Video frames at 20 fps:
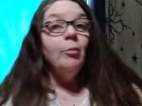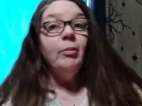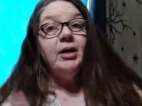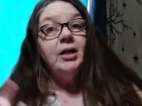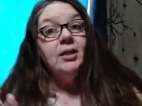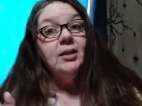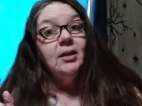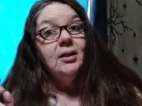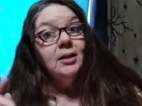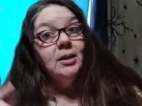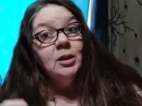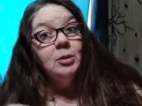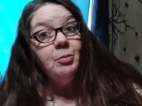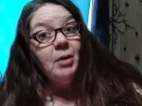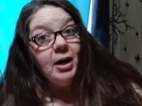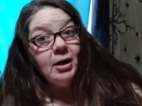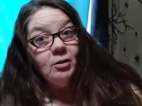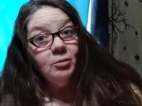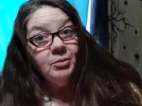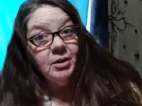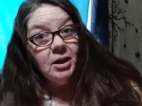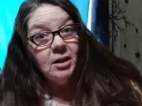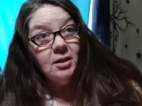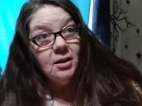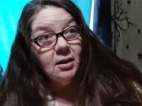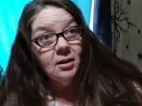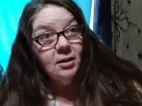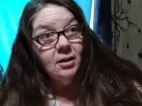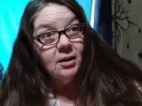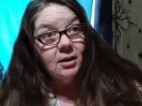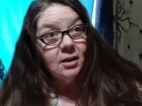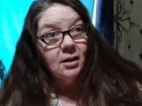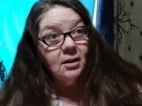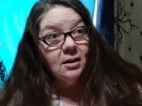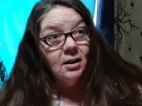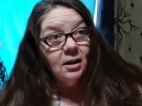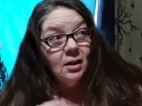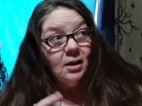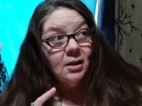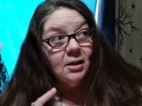because it inspired me to look,
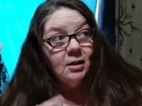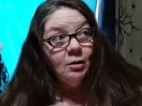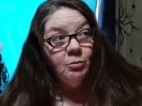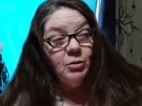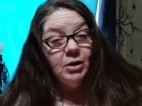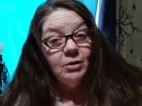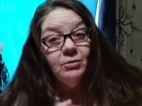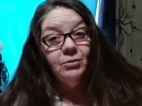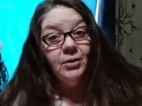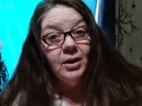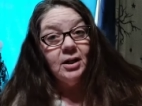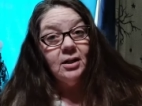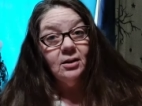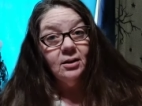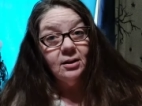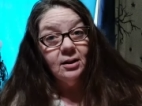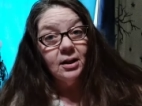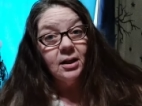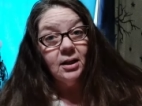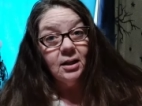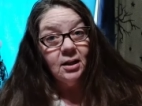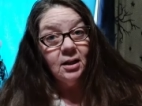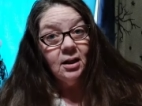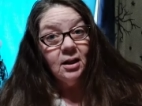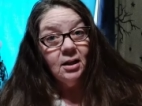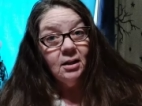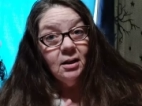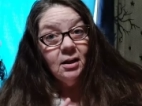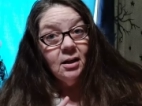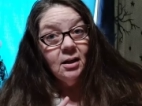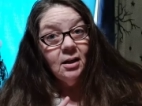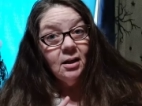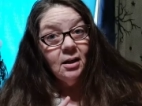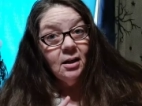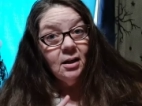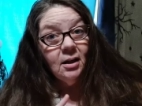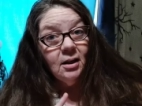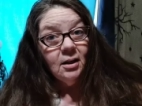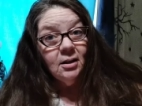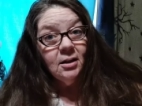because I've been afraid to look
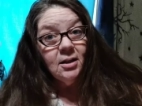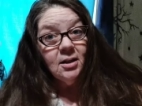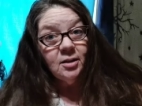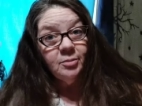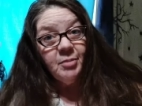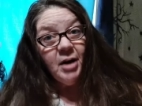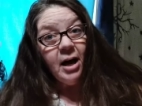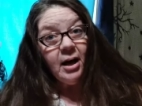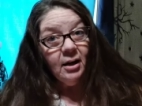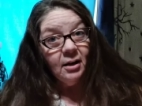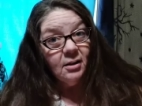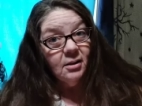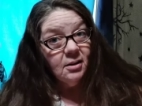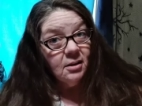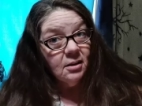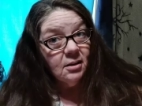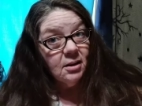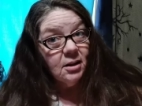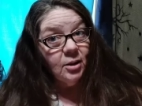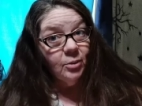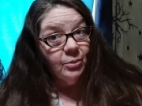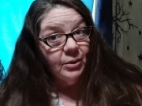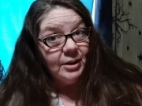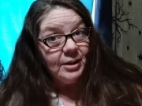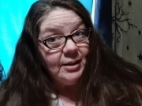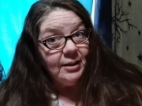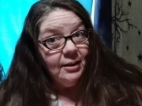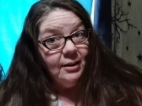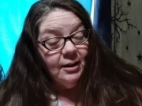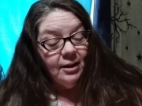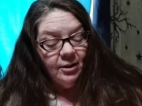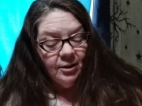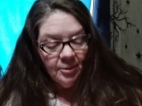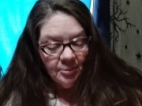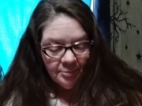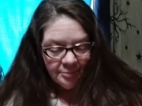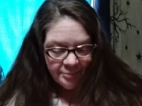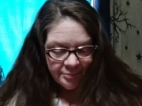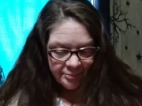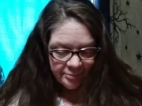in these bags and see what's in there.
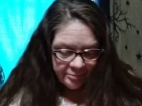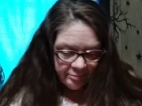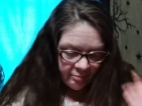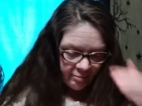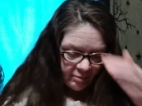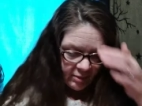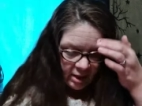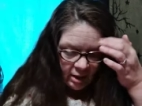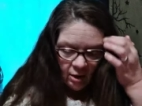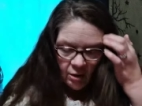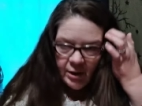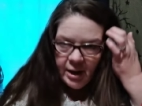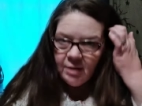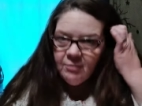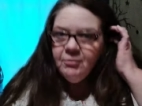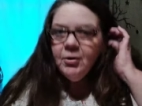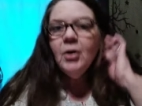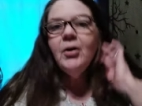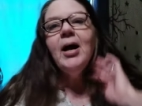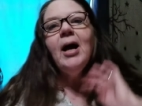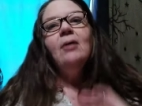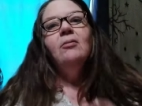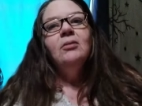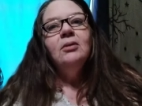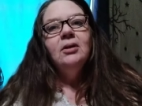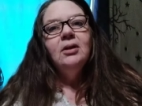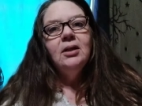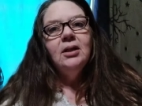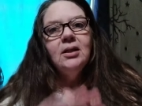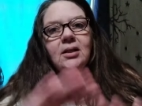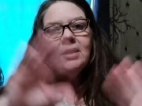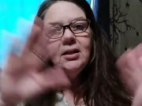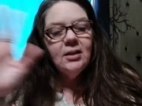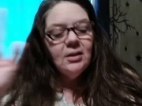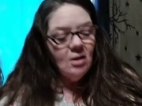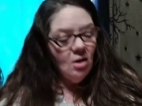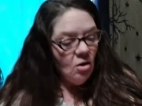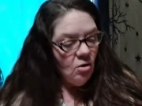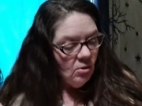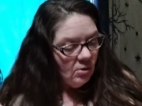Okay, fold out. This
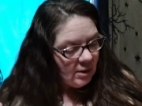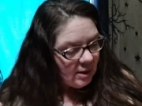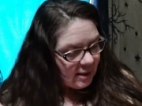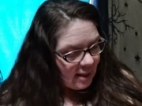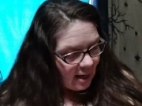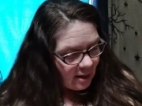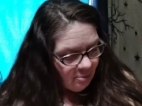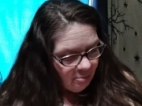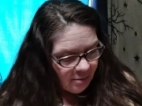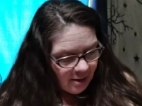is a whole set,